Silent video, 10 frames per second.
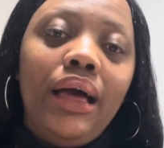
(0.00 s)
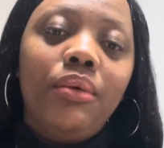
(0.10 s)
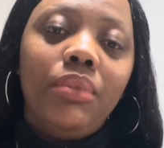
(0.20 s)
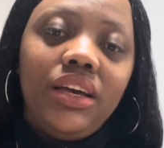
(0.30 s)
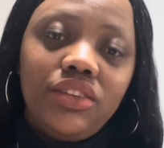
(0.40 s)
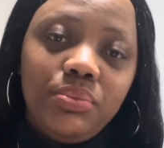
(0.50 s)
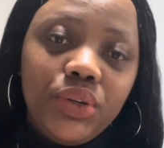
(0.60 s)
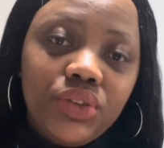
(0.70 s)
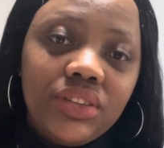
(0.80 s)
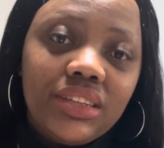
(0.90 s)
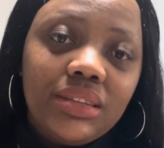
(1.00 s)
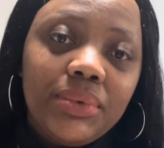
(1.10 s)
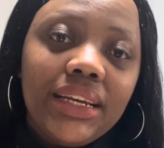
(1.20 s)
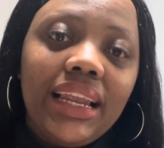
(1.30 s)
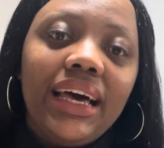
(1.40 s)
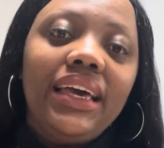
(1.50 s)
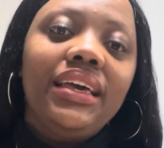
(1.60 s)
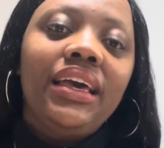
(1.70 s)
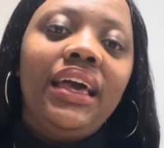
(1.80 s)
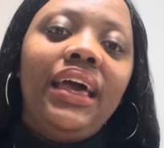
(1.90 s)
my experience has been like,
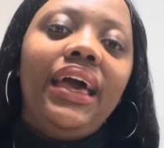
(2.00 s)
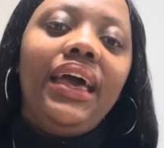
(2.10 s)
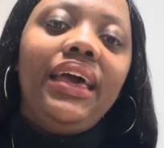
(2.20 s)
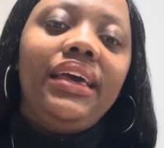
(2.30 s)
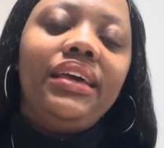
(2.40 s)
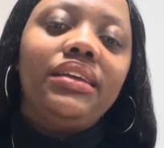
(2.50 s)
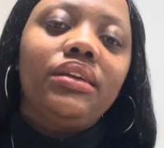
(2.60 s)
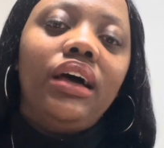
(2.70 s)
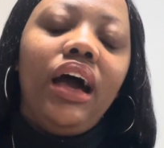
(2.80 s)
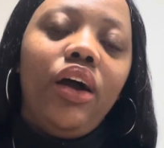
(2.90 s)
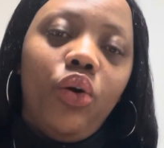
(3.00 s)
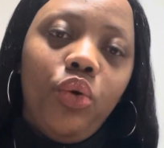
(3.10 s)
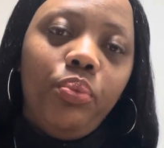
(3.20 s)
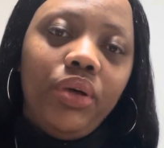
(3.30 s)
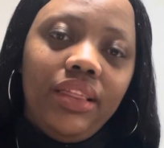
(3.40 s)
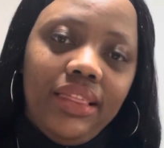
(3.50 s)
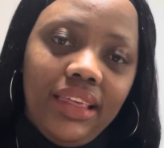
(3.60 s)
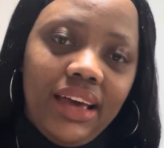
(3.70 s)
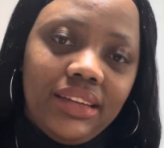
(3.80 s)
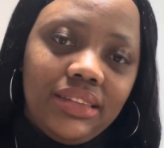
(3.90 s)
and I hope
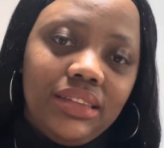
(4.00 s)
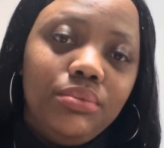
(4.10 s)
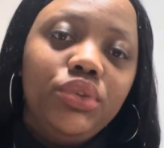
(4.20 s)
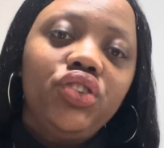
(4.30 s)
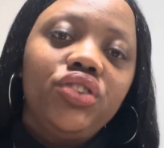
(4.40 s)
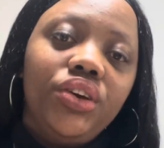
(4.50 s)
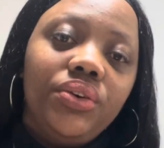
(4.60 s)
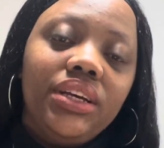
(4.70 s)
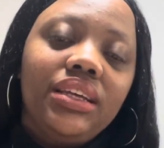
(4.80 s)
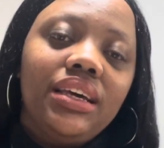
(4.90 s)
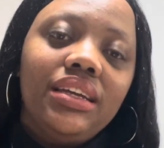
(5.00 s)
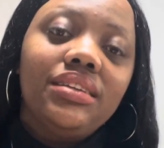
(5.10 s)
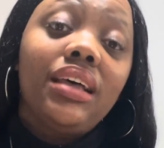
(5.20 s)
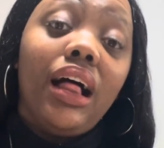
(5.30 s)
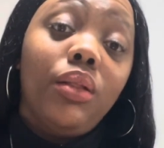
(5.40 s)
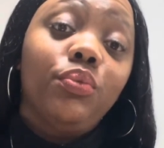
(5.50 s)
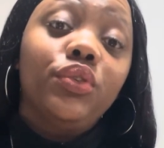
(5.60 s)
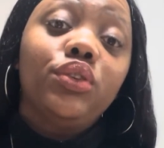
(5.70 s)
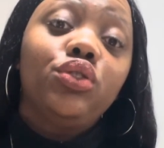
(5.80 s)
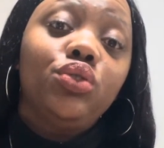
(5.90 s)
that in me sharing it is
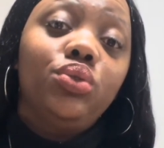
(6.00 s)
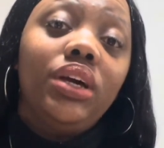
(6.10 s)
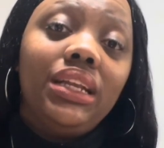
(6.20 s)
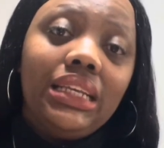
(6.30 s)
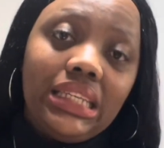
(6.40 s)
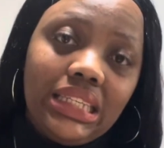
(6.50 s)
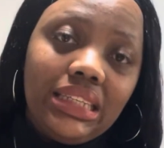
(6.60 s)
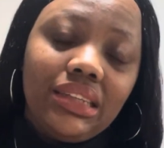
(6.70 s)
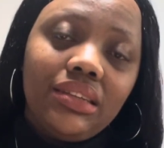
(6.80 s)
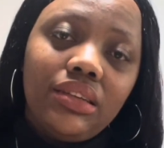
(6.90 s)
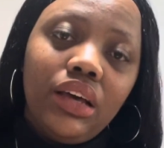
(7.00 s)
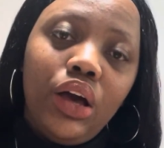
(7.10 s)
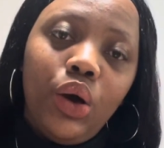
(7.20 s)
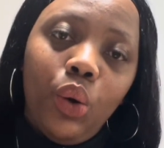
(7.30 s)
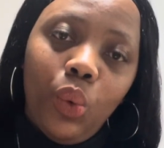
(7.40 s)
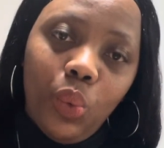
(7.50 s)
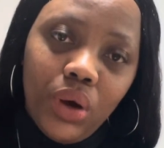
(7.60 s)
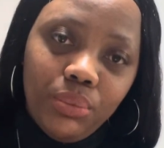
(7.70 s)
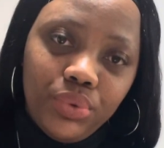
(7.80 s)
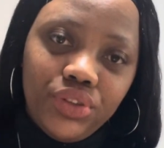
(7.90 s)
helpful to at least
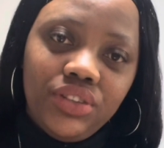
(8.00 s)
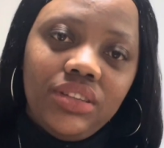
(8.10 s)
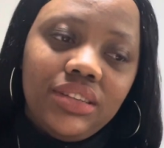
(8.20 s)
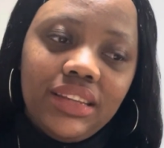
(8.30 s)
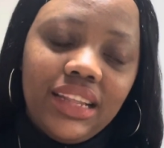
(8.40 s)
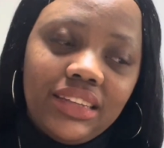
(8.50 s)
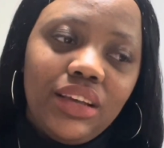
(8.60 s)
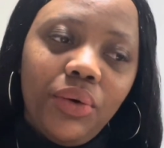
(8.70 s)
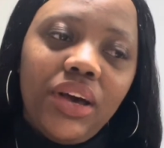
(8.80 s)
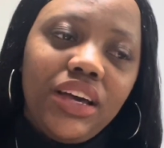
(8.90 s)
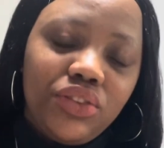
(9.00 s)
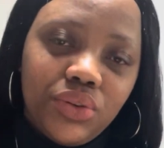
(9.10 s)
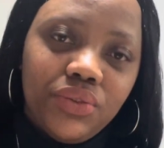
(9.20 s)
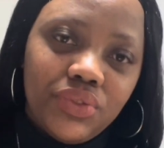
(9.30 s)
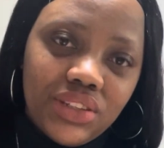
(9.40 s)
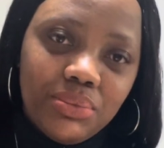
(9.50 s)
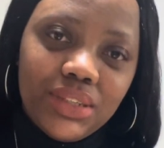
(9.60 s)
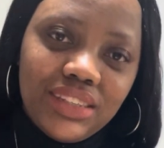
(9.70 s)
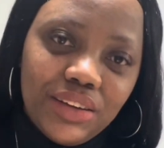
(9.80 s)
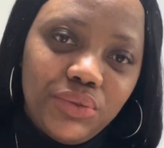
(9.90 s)
one person. That's how I had to convince
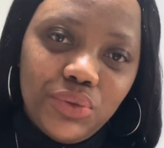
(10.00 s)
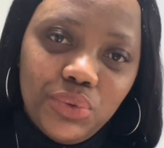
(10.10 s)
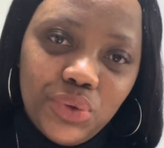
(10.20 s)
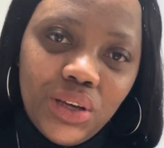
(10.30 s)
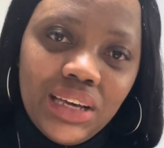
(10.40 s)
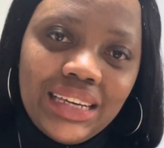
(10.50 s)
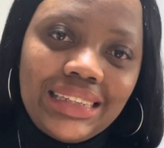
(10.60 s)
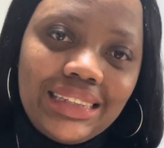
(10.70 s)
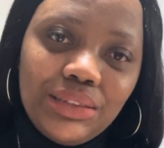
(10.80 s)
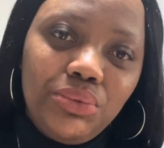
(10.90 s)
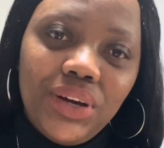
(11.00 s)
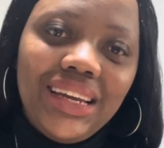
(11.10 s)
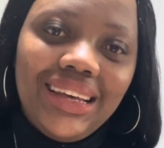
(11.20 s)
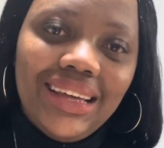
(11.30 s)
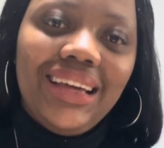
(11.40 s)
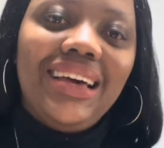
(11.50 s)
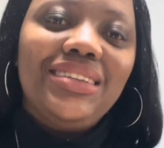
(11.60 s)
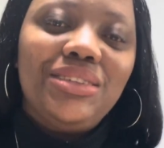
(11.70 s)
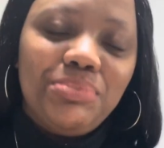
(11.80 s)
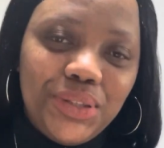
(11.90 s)
myself to sit right here and
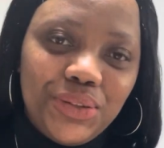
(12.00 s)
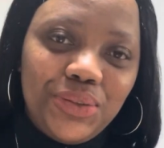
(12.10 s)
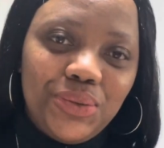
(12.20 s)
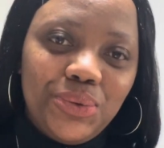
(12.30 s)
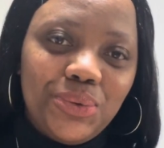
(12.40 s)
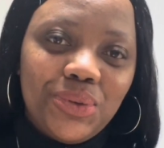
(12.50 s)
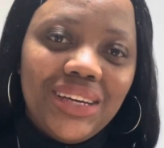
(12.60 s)
speak to